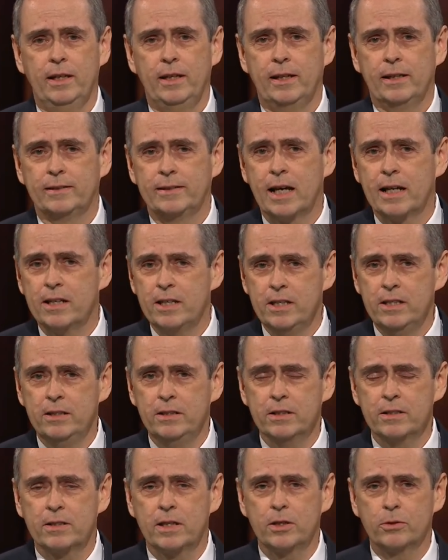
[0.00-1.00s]
and that he
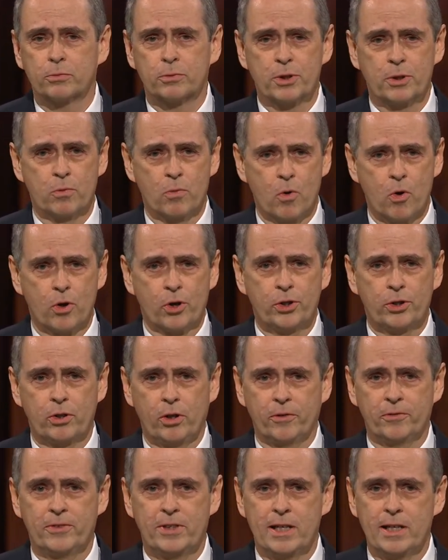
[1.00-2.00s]
is a rewarder
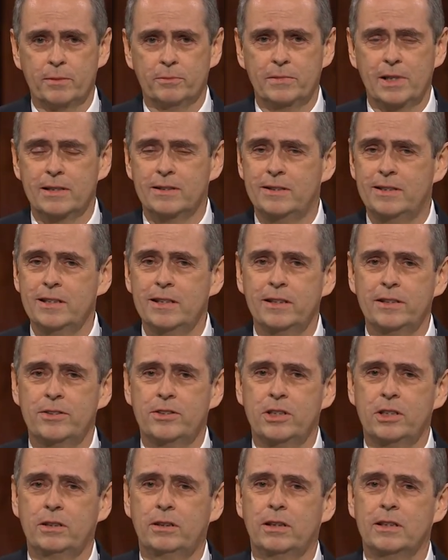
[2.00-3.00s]
of them that
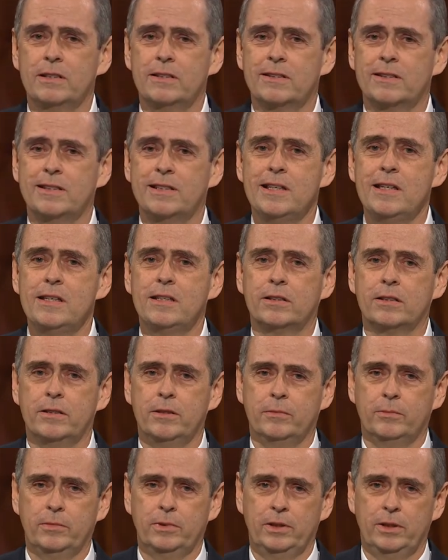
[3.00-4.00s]
diligently seek him.